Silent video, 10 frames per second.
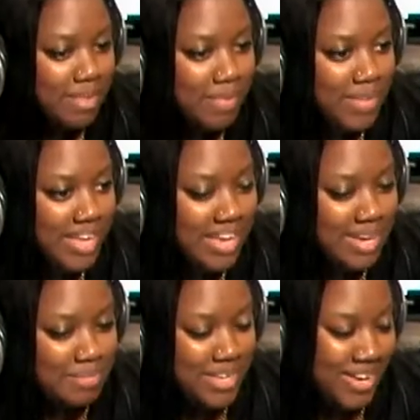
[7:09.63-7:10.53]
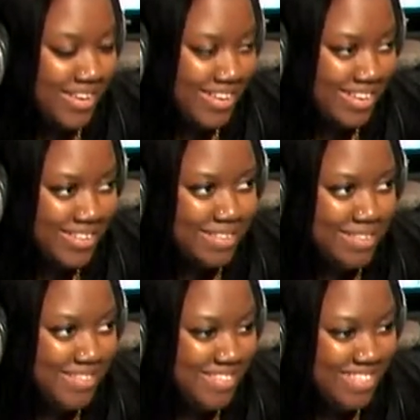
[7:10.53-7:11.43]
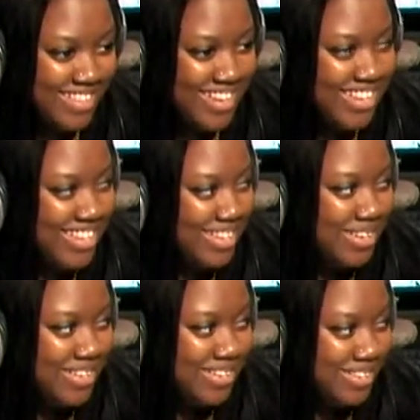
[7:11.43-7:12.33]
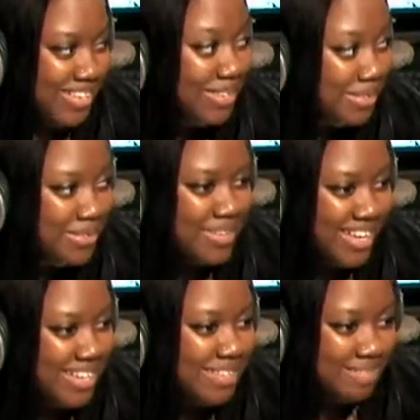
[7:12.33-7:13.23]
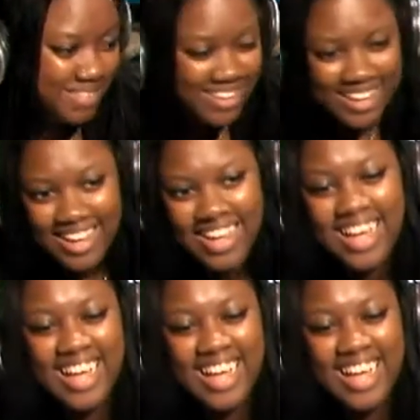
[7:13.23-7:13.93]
um, the kid named Terrio. No. The, the I the Ooh kill him. Yeah.